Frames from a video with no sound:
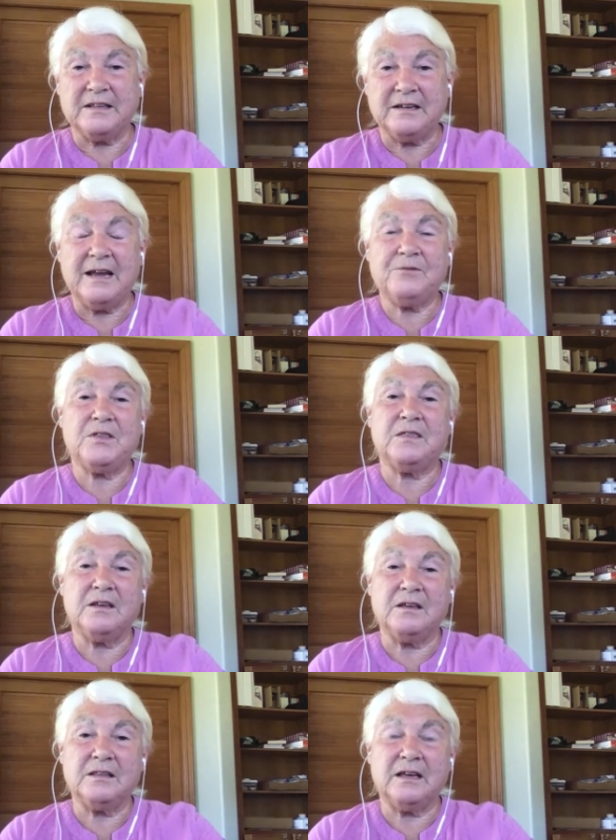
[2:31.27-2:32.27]
then
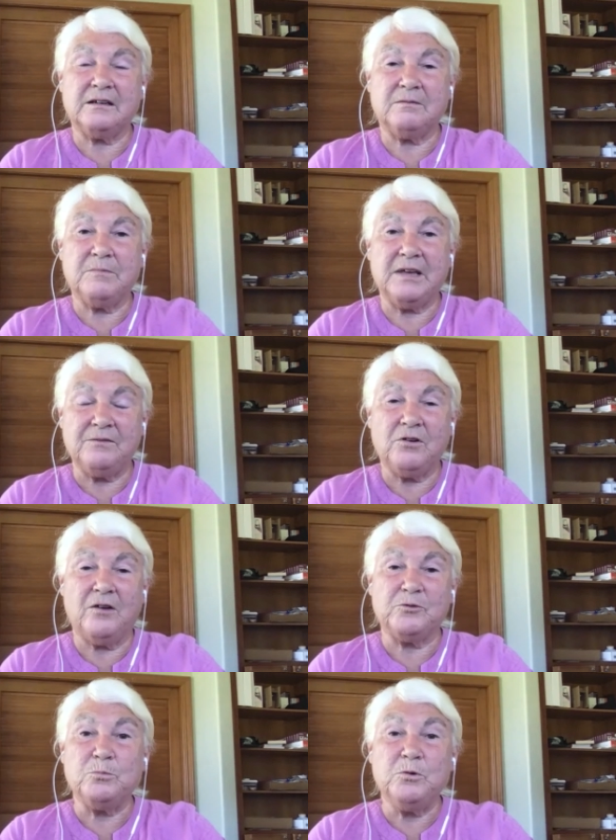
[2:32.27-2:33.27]
everything that
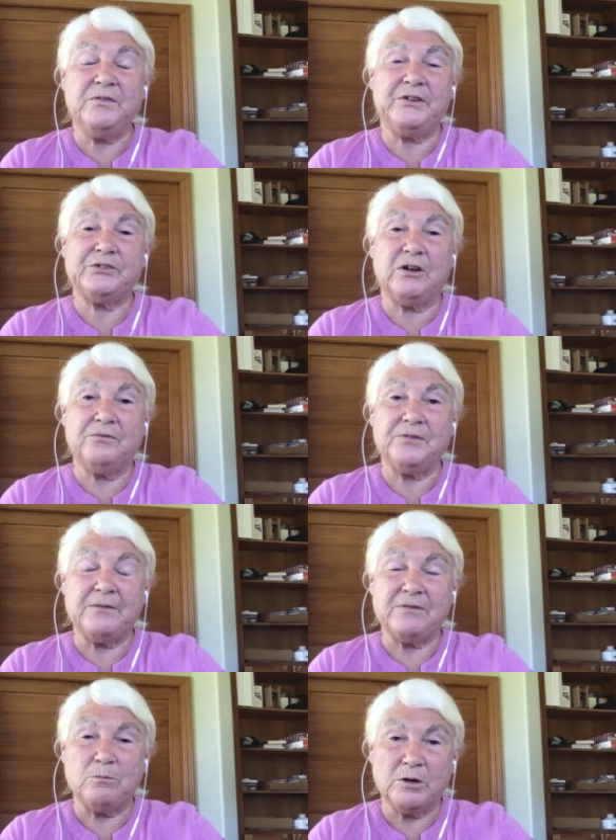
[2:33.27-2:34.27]
involves moving
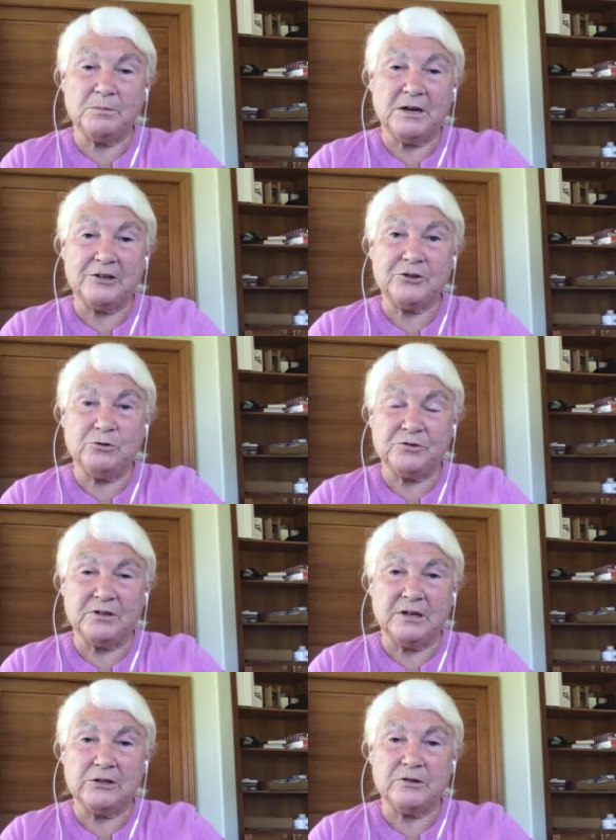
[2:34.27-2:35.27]
sulfate from one molecule to
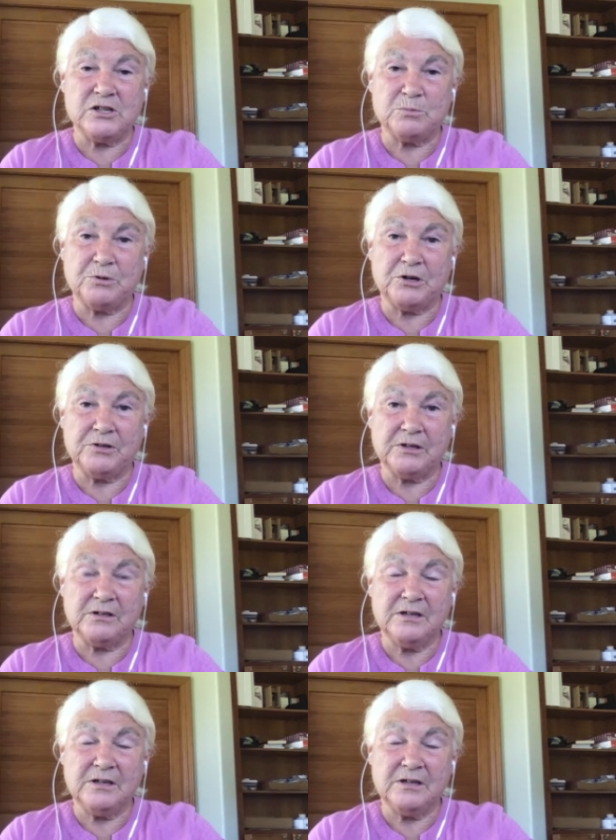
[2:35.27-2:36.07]
another is broken